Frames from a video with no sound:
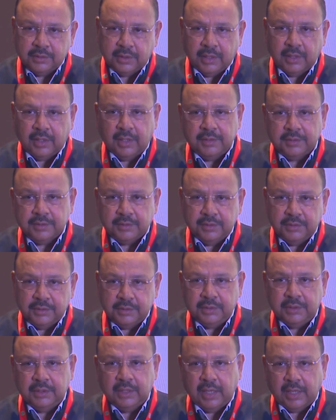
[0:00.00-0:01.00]
NIC,
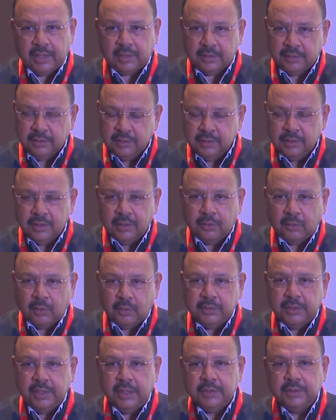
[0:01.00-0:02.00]
CDAC, and all
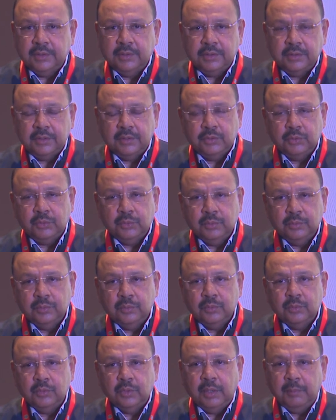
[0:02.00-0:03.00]
the agencies
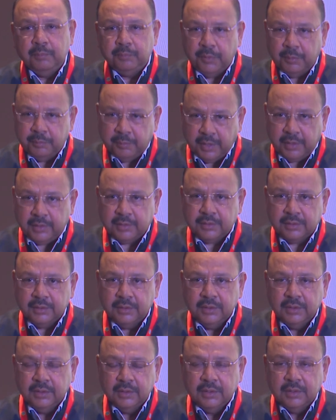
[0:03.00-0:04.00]
who implement
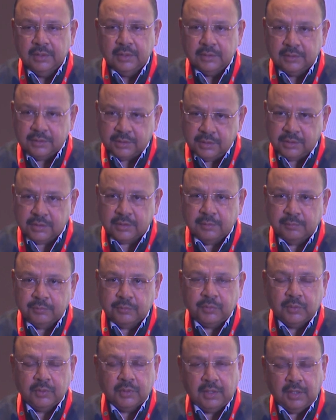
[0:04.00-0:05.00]
systems
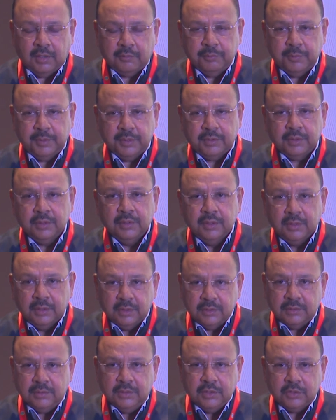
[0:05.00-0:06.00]
for the government,
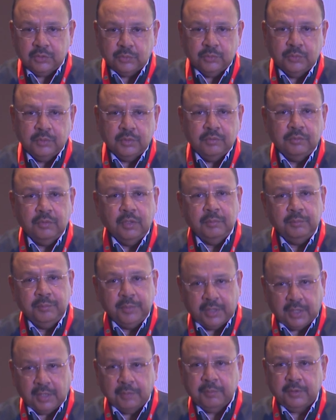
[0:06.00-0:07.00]
this will
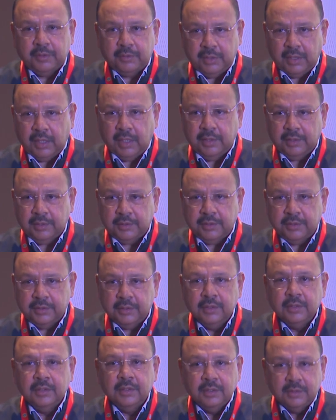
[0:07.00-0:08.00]
become a reality
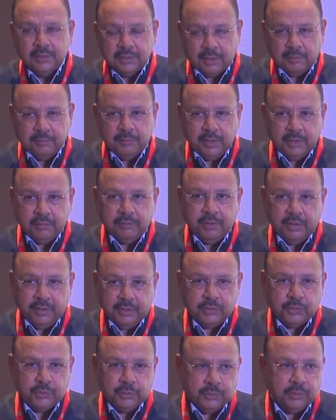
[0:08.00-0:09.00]
someday very
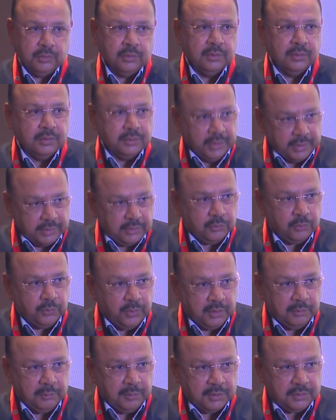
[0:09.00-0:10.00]
soon. Thank you
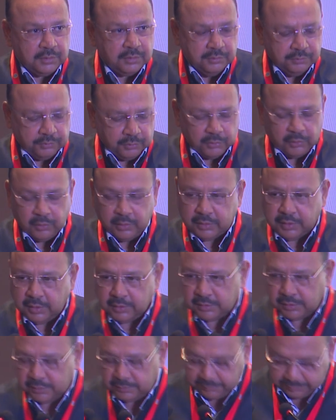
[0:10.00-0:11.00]
very much for your
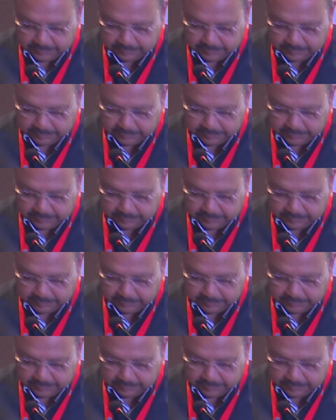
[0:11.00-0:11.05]
attention.